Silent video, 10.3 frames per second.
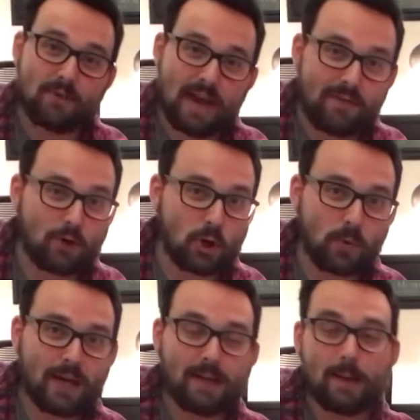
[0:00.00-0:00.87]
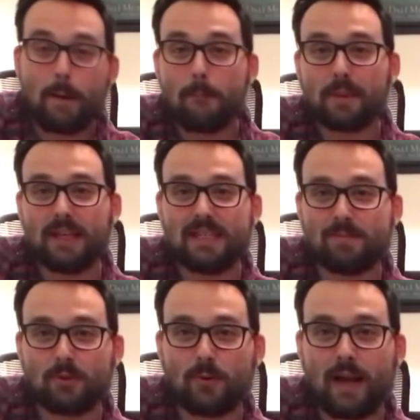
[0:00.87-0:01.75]
you haven't already, please
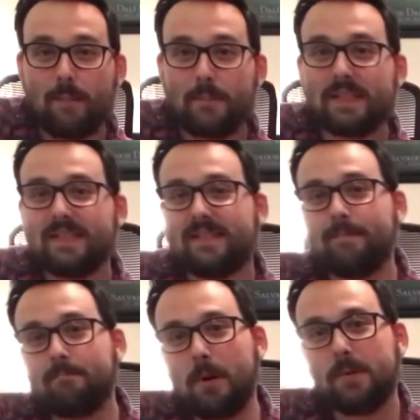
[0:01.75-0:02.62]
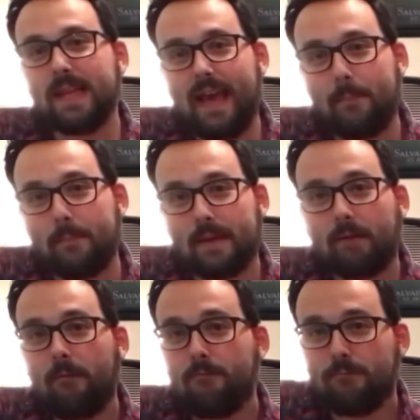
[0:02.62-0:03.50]
subscribe because this is the most epic
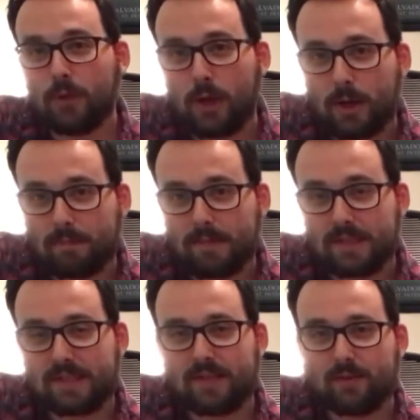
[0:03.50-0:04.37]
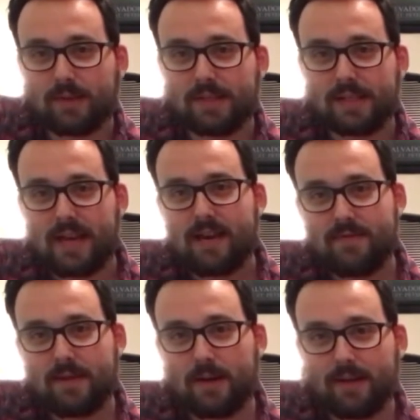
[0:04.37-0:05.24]
Vlogmas series
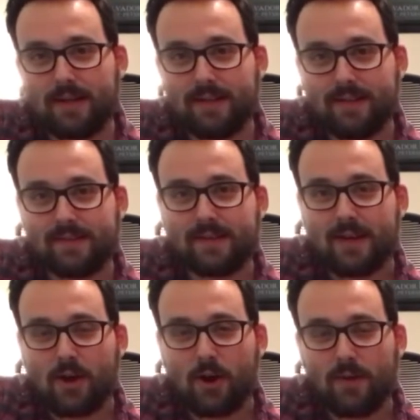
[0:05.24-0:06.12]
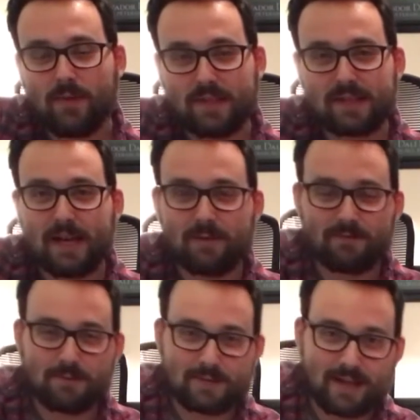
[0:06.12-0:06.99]
there is on this side of
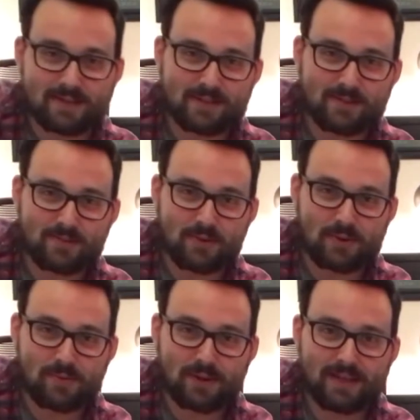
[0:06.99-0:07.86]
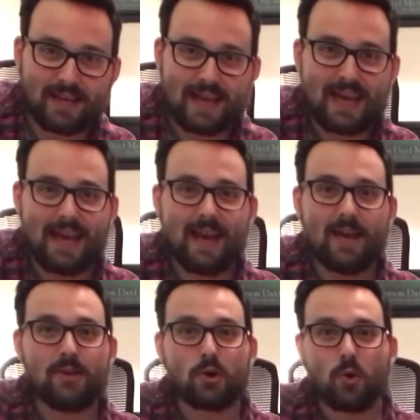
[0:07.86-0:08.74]
2021.
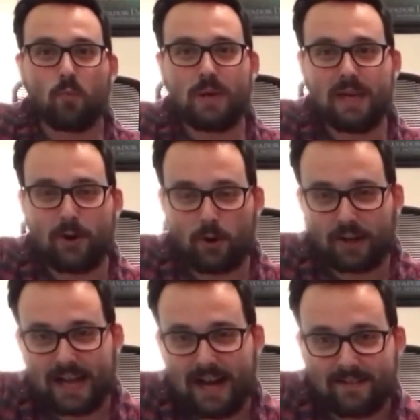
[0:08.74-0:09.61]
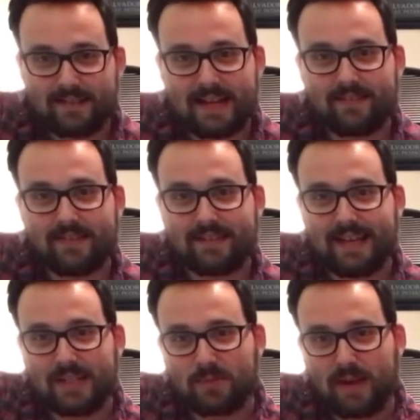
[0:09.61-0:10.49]
And we are counting down the
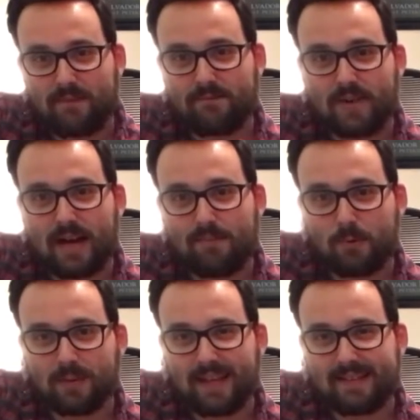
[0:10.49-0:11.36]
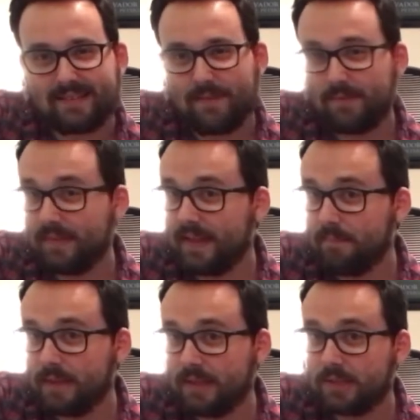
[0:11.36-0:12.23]
days. We got 5 more days left, and
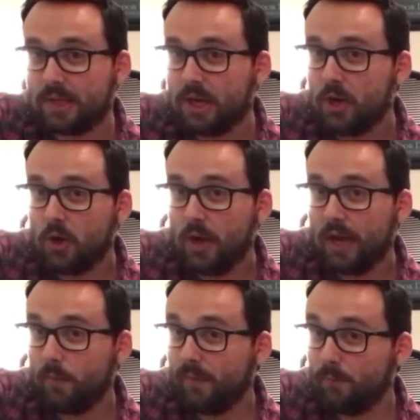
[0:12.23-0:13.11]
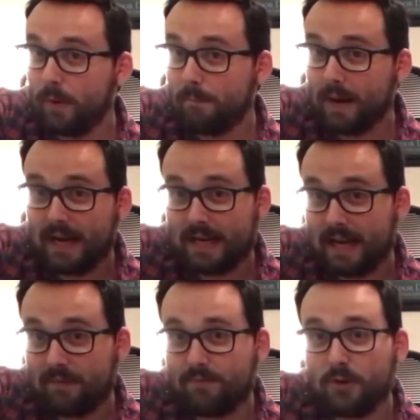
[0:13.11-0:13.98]
that means, hey, if we might
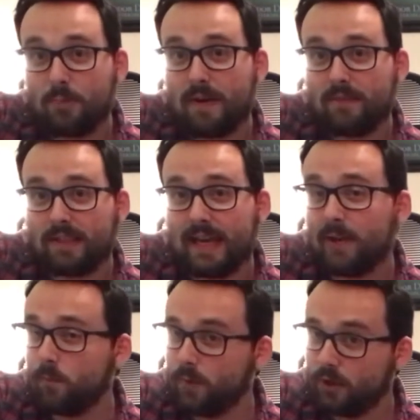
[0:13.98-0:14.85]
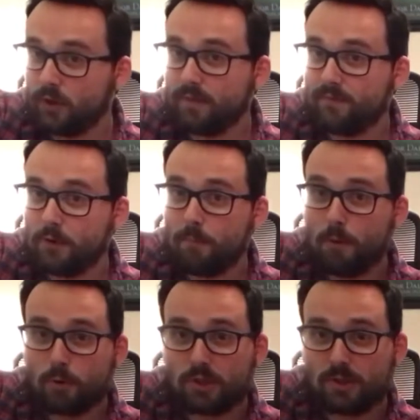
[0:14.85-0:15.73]
not film every day, we're going to film
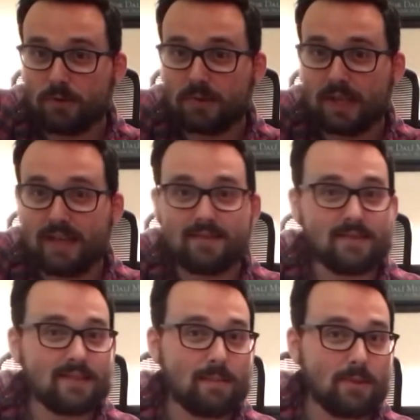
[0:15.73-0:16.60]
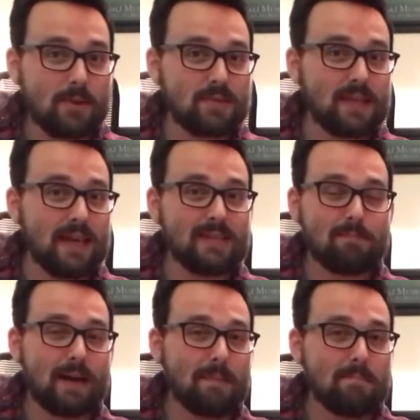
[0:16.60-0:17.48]
most of those days, and some of those days
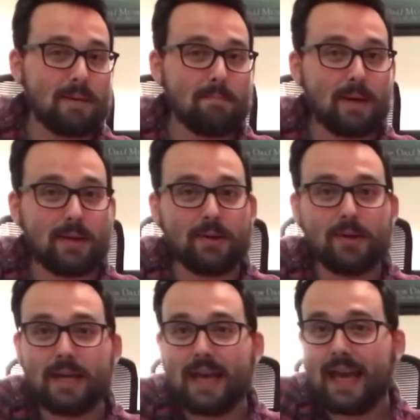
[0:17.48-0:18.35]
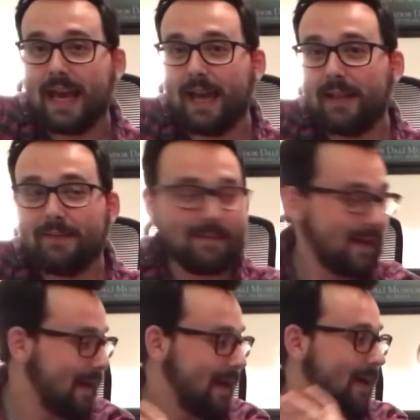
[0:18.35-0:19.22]
might be better. And
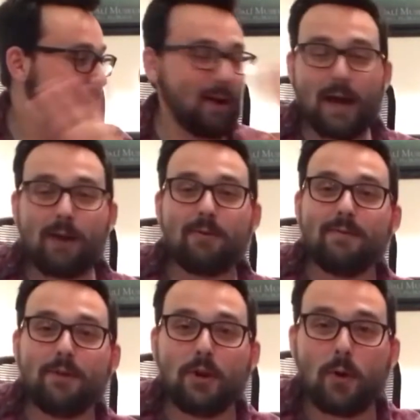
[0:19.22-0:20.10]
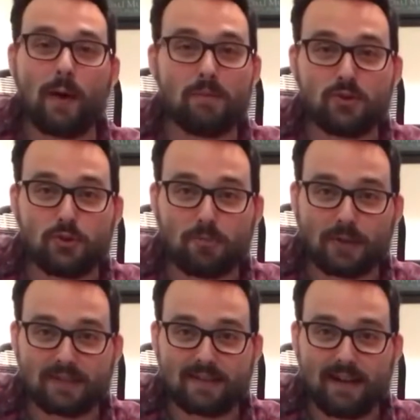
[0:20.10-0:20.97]
I don't even know. I'm just super
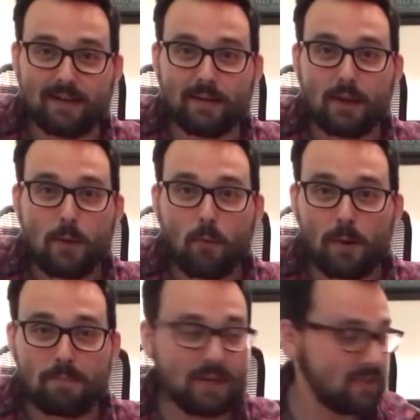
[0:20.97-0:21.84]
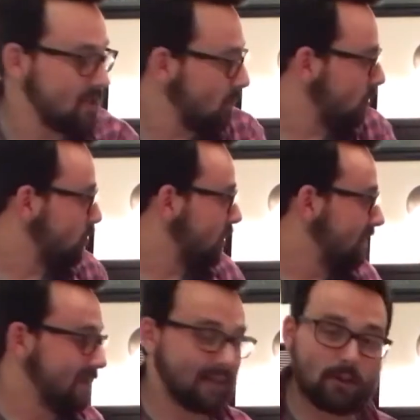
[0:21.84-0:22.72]
excited. We're busy. We're trying
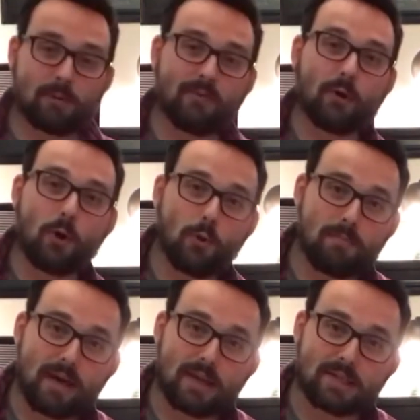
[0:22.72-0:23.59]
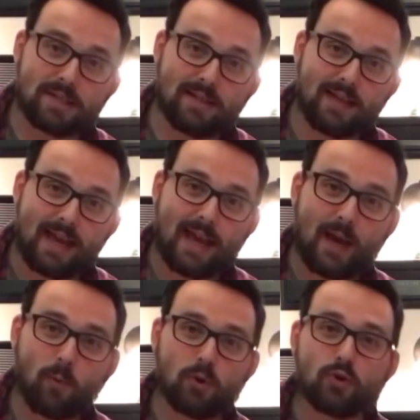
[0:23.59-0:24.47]
to take a little bit of our own medicine,
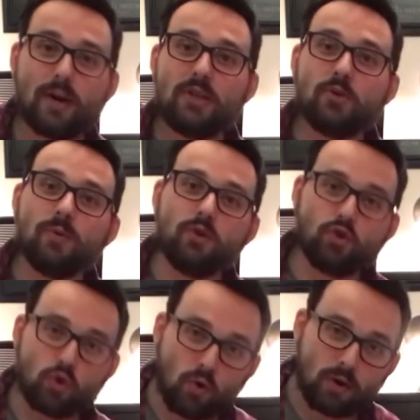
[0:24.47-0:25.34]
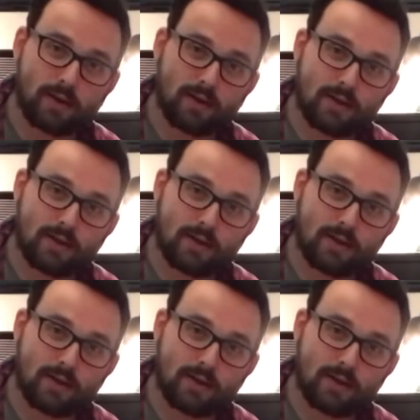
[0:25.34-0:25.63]
and we're trying to enjoy.